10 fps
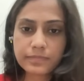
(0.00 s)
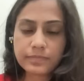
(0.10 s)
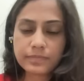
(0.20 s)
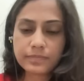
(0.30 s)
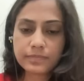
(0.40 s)

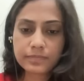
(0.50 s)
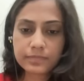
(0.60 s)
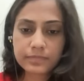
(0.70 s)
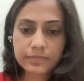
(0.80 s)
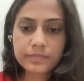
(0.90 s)

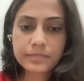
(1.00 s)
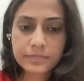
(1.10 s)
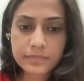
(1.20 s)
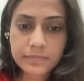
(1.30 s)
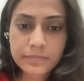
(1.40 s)

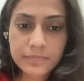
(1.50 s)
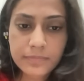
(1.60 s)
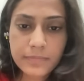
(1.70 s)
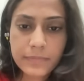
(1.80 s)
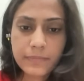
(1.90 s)

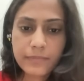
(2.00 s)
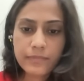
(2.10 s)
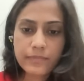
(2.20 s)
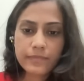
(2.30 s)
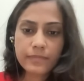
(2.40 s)

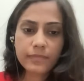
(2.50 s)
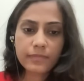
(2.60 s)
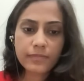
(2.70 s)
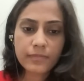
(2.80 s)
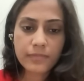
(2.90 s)

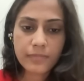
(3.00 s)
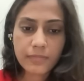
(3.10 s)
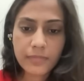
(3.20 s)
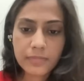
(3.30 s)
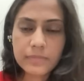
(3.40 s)

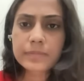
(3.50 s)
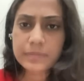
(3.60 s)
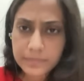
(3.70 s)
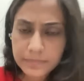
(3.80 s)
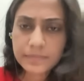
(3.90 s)

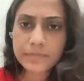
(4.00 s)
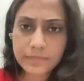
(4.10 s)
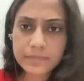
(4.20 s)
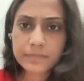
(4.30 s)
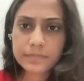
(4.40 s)

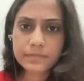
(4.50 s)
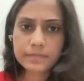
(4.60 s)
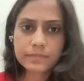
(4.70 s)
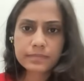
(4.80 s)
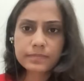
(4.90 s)

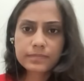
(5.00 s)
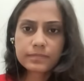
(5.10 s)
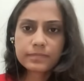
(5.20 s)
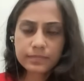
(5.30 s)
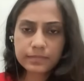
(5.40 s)

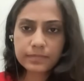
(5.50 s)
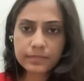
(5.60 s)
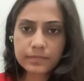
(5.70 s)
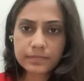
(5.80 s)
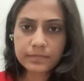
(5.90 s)

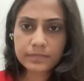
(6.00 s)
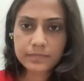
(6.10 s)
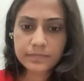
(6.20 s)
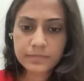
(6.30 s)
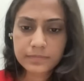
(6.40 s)

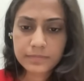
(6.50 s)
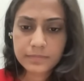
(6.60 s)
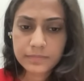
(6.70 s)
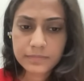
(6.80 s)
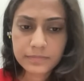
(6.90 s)

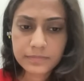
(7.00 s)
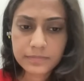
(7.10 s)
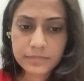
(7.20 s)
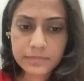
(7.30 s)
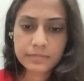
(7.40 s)

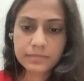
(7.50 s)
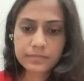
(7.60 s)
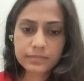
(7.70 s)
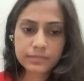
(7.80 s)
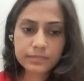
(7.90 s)
No words are spoken by the person on screen.